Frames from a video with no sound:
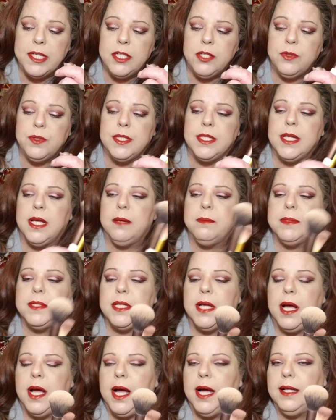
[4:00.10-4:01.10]
attempt
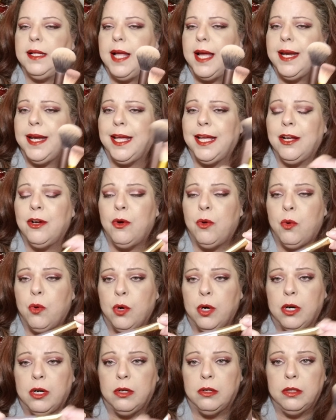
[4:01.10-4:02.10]
highlighting
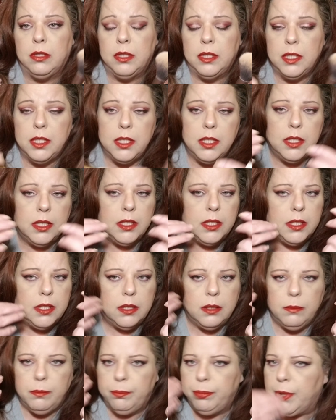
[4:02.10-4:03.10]
or
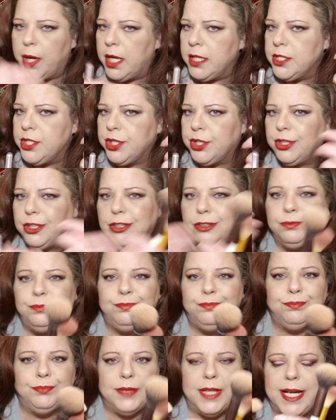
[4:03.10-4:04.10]
bronzer,
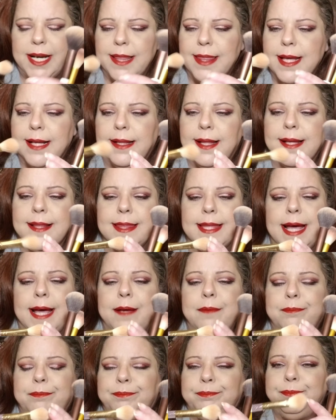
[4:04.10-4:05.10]
anything like that,
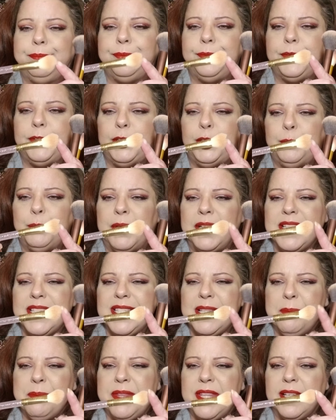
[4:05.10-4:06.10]
you want
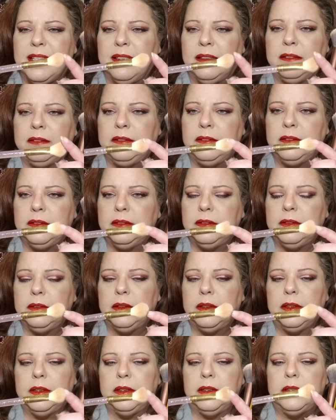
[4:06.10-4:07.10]
something
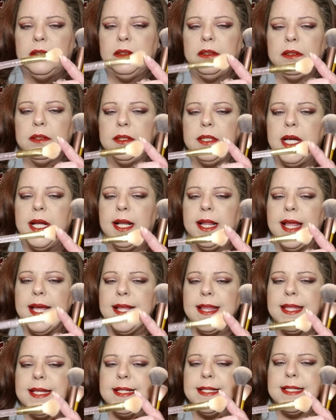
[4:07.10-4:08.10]
kind of like
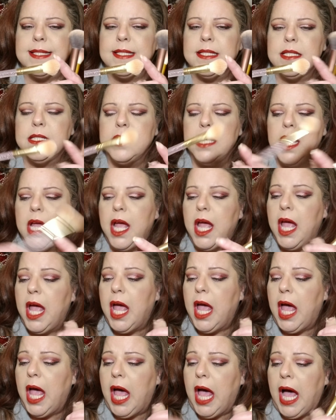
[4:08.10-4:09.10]
this.
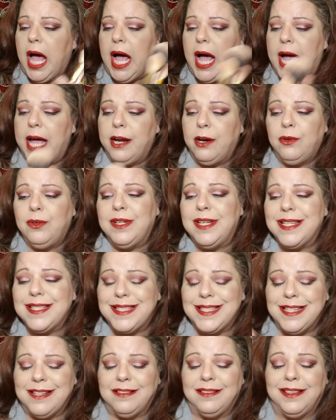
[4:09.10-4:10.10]
I don't
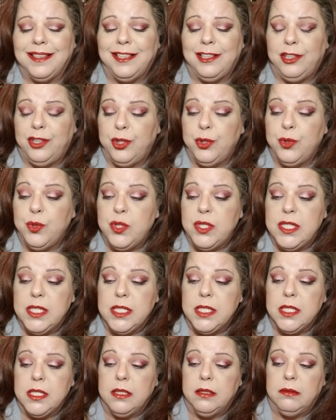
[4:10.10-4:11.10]
necessarily
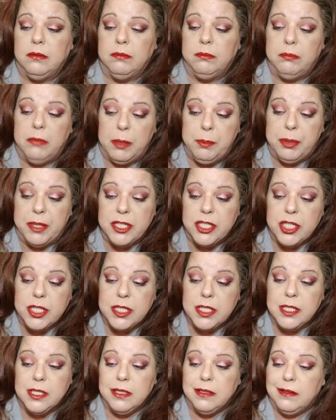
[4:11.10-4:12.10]
use my brushes
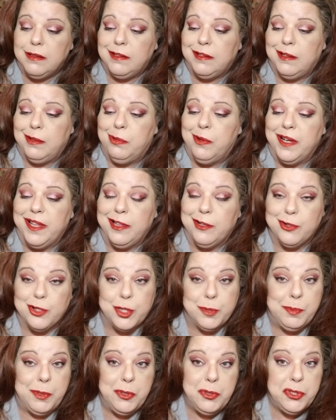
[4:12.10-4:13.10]
the way they're
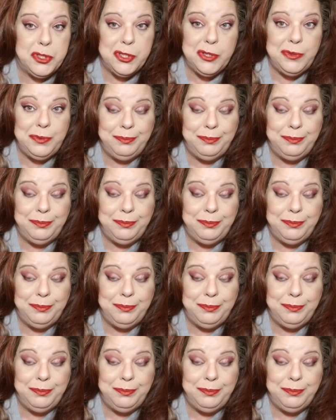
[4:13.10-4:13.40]
supposed to,